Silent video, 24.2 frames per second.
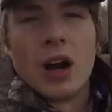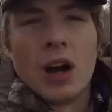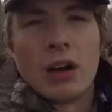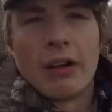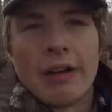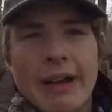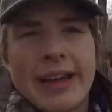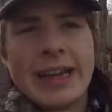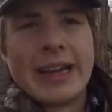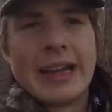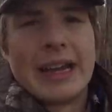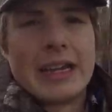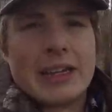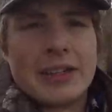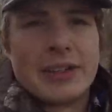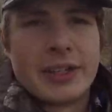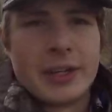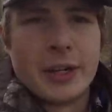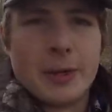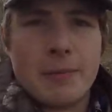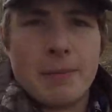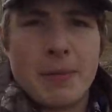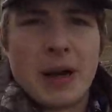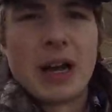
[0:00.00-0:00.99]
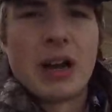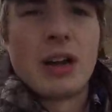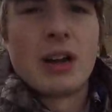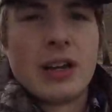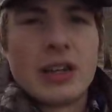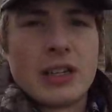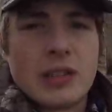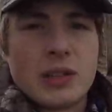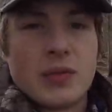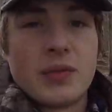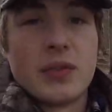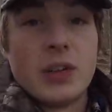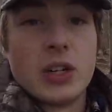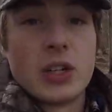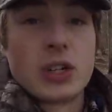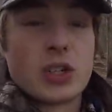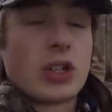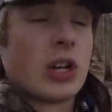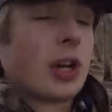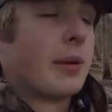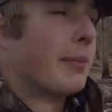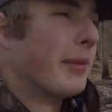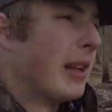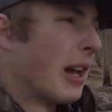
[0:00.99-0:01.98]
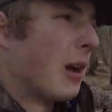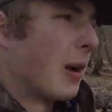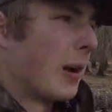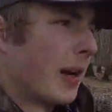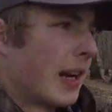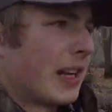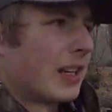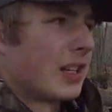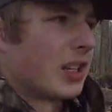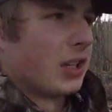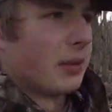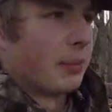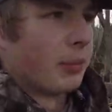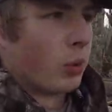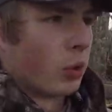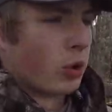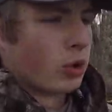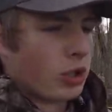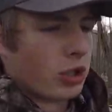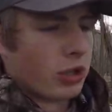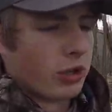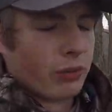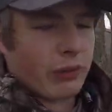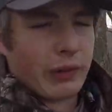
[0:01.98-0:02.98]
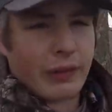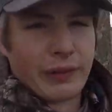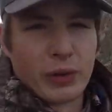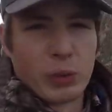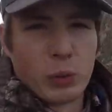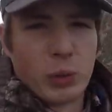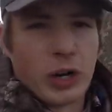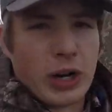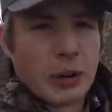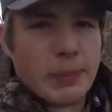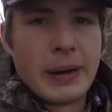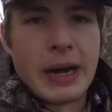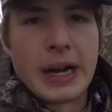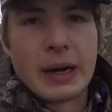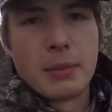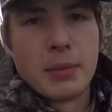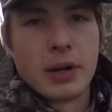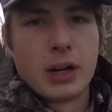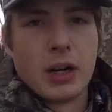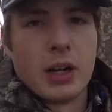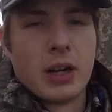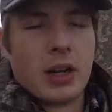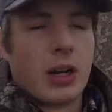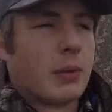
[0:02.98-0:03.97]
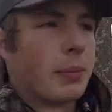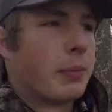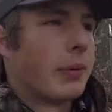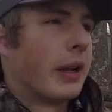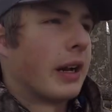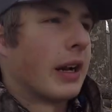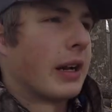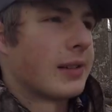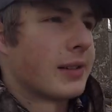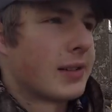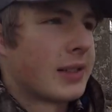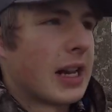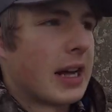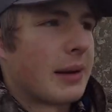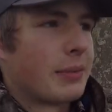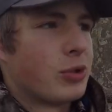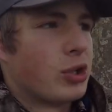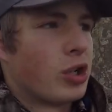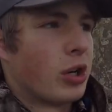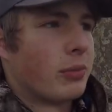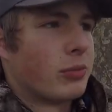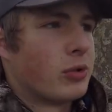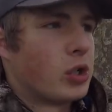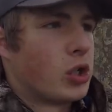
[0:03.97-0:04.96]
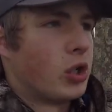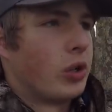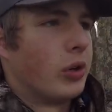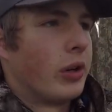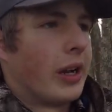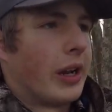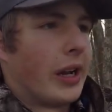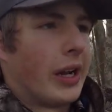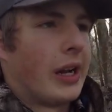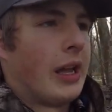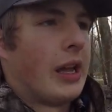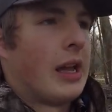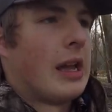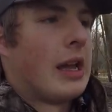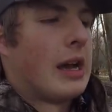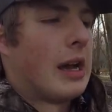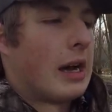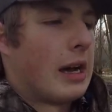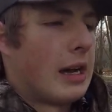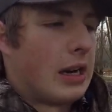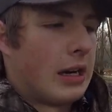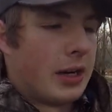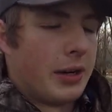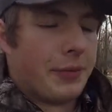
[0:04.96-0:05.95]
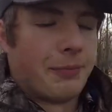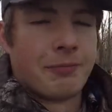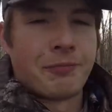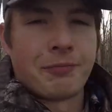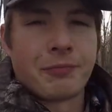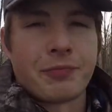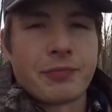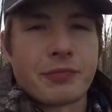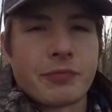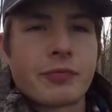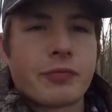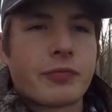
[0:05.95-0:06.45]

Alright guys, so my hunt has finished up now. I got to the portion of the river where I packed my gun up and I stopped jump shooting. Um,